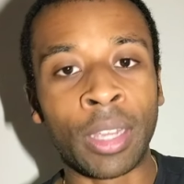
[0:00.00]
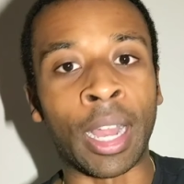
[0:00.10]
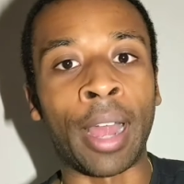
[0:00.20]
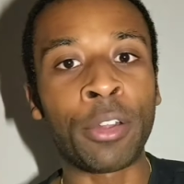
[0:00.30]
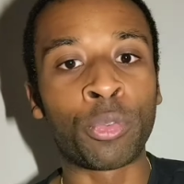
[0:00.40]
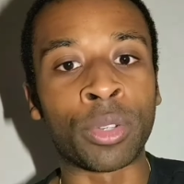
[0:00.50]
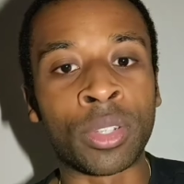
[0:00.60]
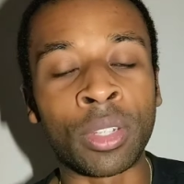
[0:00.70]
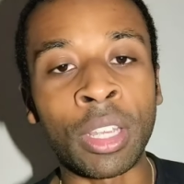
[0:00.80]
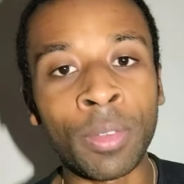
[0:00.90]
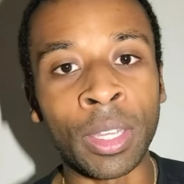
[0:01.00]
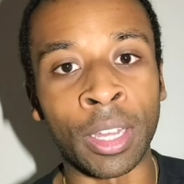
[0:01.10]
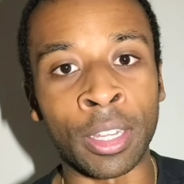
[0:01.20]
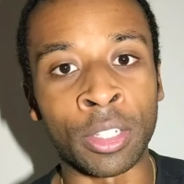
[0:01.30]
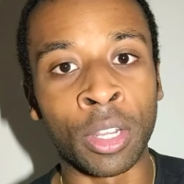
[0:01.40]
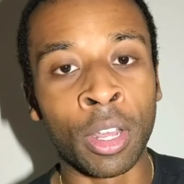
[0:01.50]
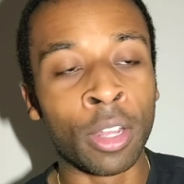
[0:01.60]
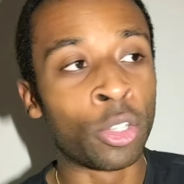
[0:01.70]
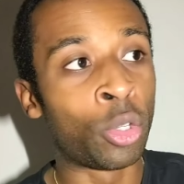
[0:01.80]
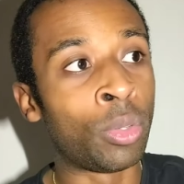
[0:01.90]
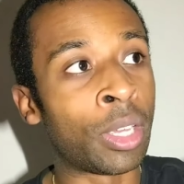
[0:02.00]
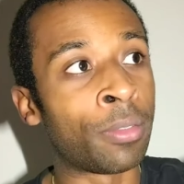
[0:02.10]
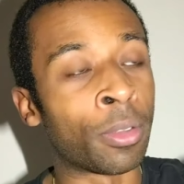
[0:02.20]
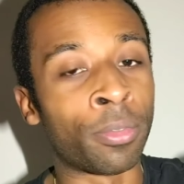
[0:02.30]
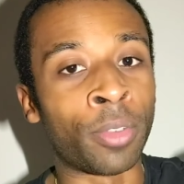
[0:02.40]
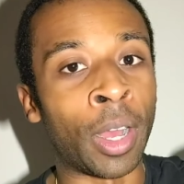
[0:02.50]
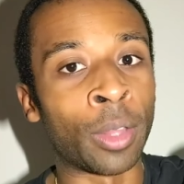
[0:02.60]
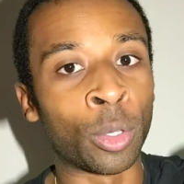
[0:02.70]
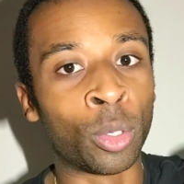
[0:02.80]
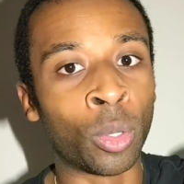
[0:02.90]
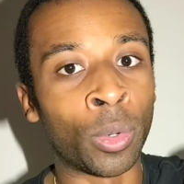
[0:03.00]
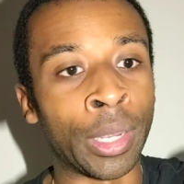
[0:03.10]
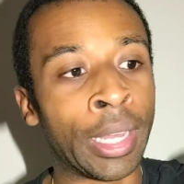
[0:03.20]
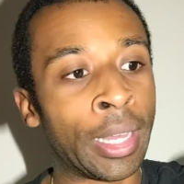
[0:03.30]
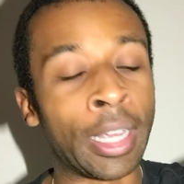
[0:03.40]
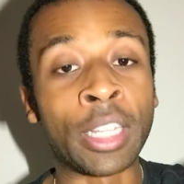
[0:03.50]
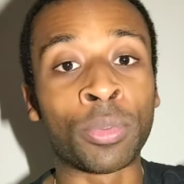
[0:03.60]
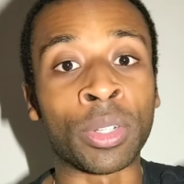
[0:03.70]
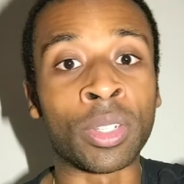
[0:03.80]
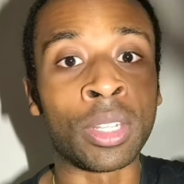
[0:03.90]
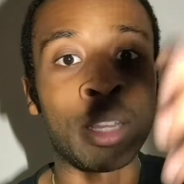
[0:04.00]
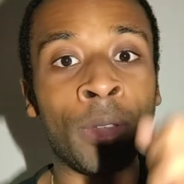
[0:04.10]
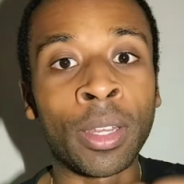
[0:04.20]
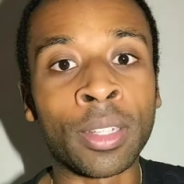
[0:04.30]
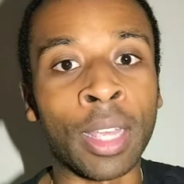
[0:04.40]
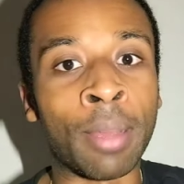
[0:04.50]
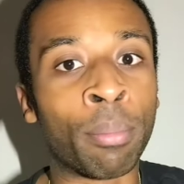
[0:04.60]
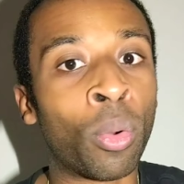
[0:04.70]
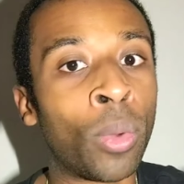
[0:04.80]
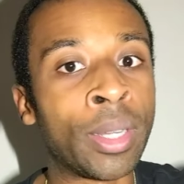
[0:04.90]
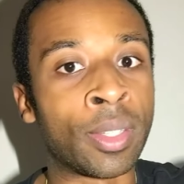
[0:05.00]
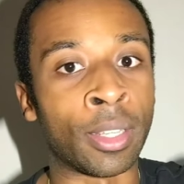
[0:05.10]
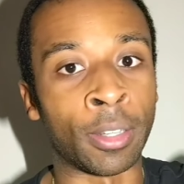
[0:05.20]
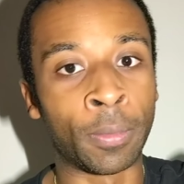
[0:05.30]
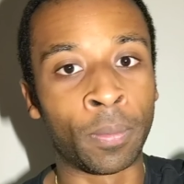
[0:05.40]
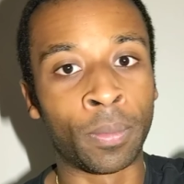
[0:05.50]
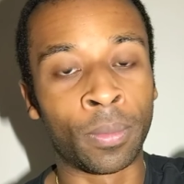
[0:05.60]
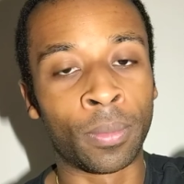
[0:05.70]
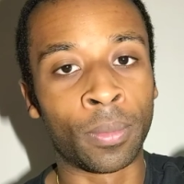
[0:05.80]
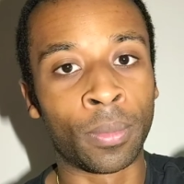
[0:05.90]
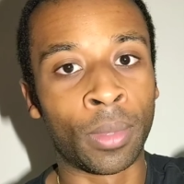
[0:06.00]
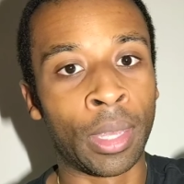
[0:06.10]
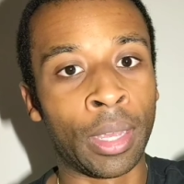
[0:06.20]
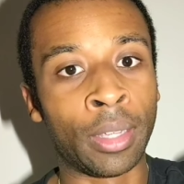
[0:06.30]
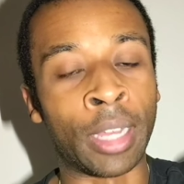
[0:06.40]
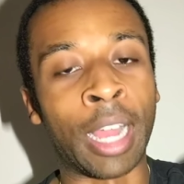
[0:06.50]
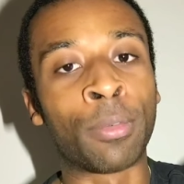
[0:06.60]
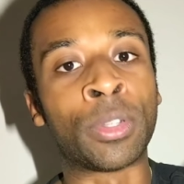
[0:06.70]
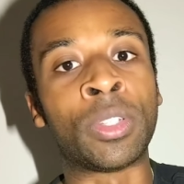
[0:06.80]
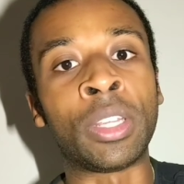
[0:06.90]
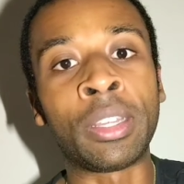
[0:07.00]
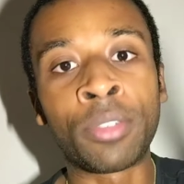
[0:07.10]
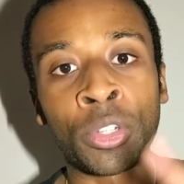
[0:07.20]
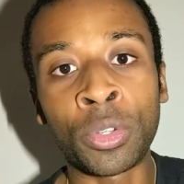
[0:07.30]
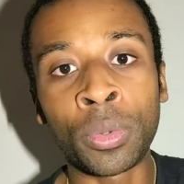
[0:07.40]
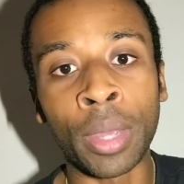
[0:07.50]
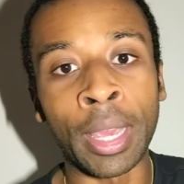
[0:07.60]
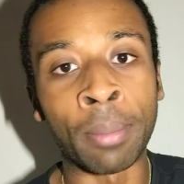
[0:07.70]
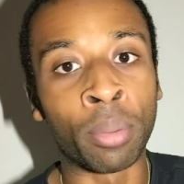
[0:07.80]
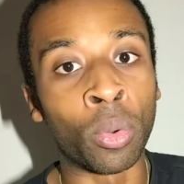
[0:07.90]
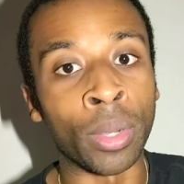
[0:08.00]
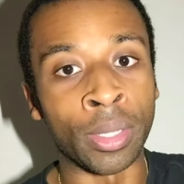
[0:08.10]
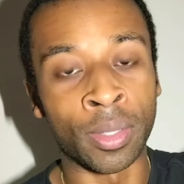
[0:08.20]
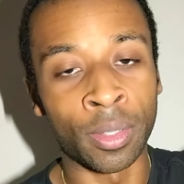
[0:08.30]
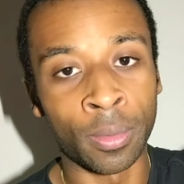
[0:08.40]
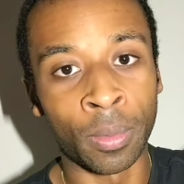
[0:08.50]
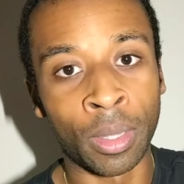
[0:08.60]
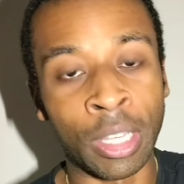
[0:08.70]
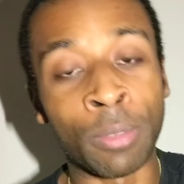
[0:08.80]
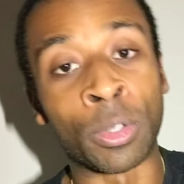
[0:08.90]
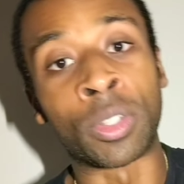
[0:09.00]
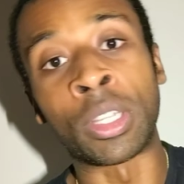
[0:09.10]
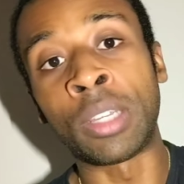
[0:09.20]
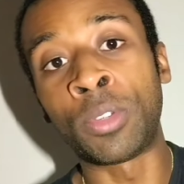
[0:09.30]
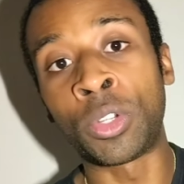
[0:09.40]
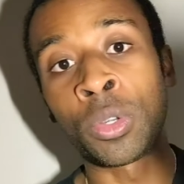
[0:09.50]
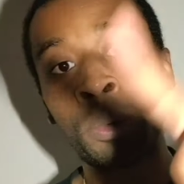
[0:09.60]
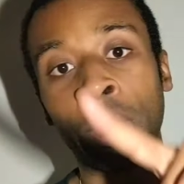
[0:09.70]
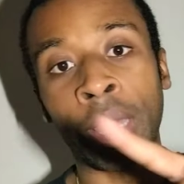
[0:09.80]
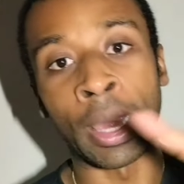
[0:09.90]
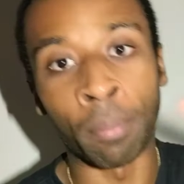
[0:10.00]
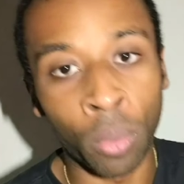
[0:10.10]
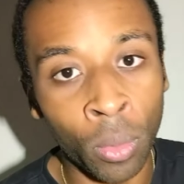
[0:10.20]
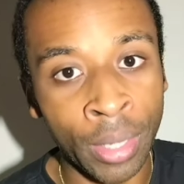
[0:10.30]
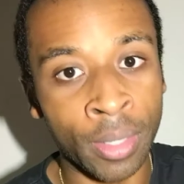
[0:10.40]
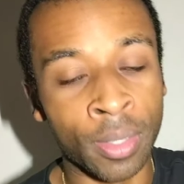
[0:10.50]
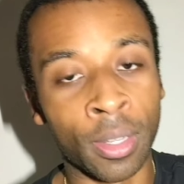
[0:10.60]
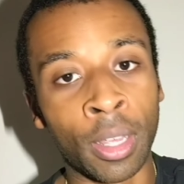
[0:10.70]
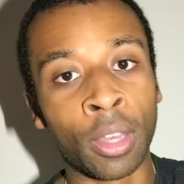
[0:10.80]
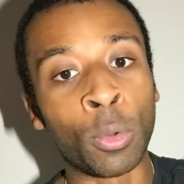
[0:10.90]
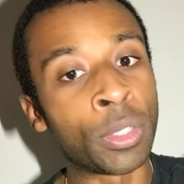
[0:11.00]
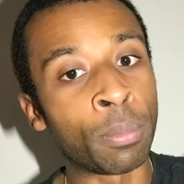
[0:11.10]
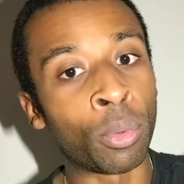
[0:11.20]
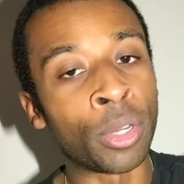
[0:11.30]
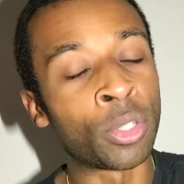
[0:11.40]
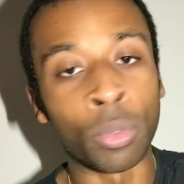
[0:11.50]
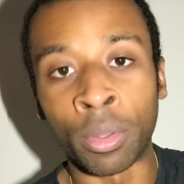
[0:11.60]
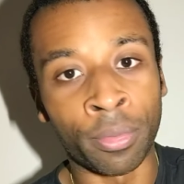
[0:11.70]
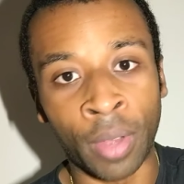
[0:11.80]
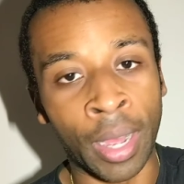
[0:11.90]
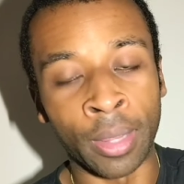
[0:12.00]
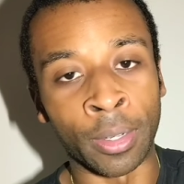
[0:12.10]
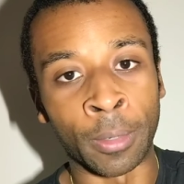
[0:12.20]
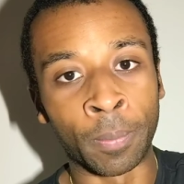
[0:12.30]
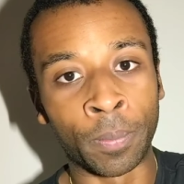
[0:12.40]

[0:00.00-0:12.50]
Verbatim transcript: God is receiving us to give the Father glory. He's receiving us and pointing. God receives you and points. He receives you and points. Who is He pointing to? The Father.